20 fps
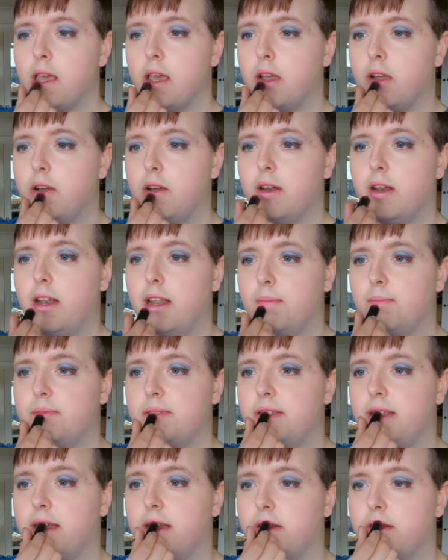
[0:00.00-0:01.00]
A good
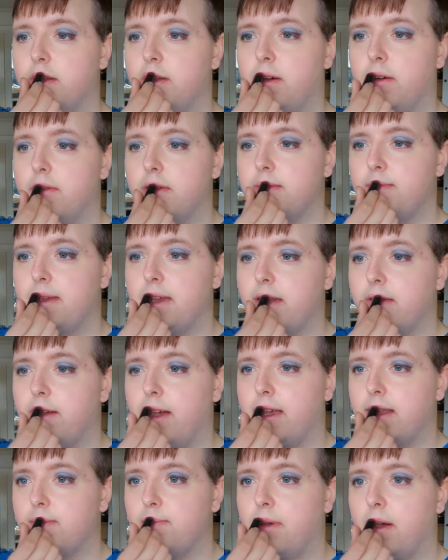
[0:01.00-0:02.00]
lipstick should always make your
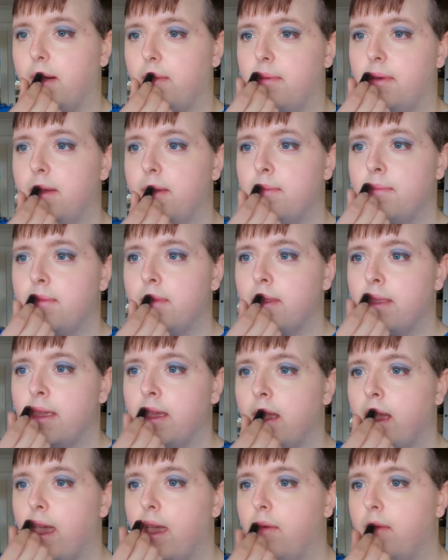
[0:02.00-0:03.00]
eyes pop.
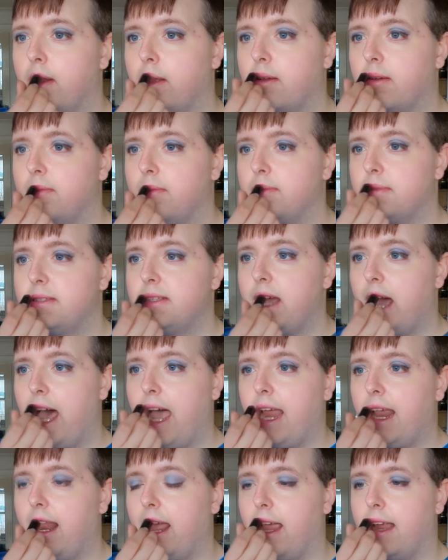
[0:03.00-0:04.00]
And when it comes to
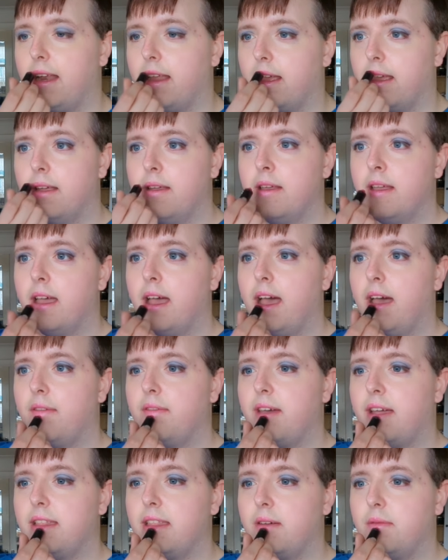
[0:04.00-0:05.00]
eyeliner, I
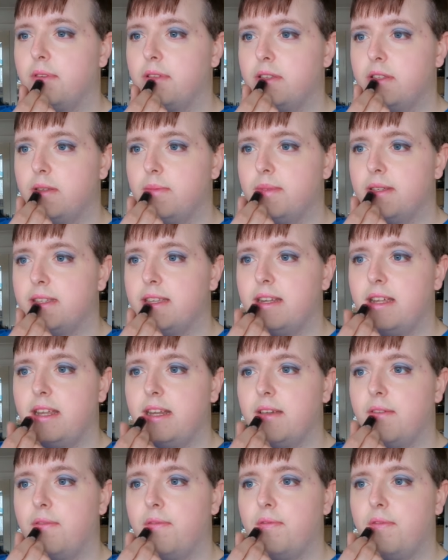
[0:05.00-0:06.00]
find that with some they
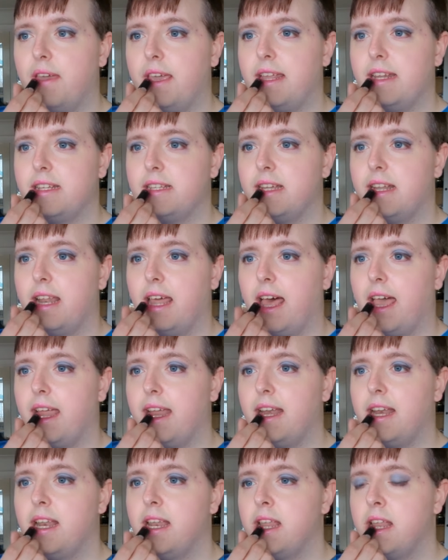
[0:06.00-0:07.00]
need a fainter
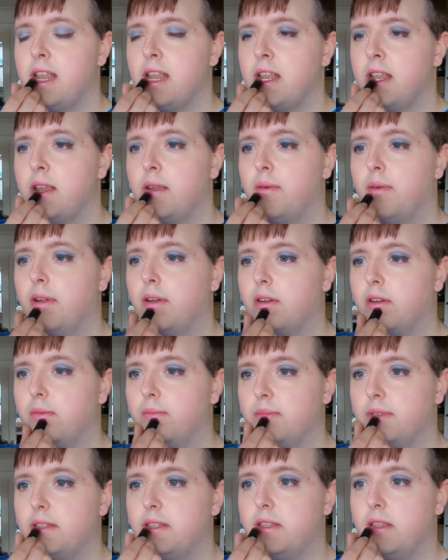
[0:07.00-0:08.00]
line when it
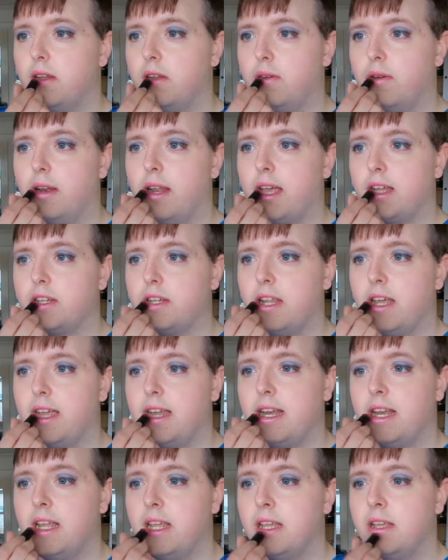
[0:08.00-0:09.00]
comes to the lower lash
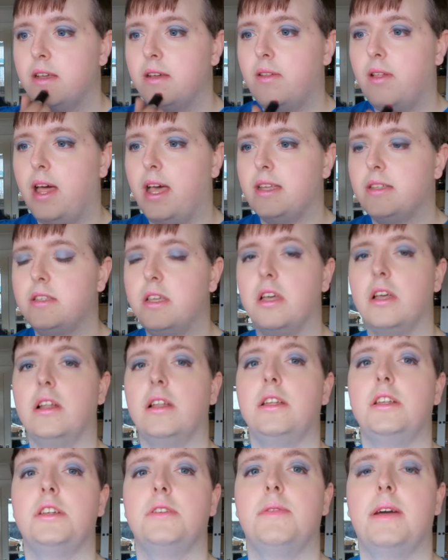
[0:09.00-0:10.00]
line. Well, I
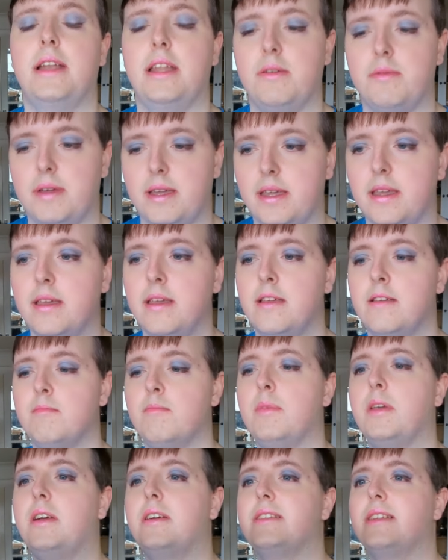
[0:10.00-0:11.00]
certainly do anyway,
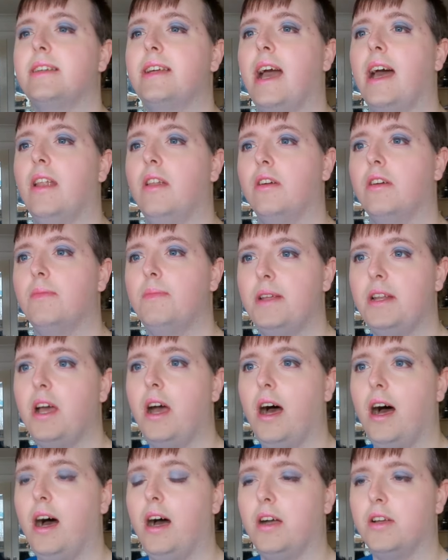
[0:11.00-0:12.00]
because it can look a bit
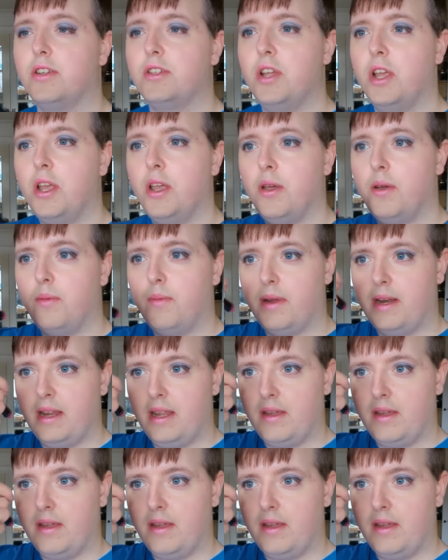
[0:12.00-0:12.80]
harsh when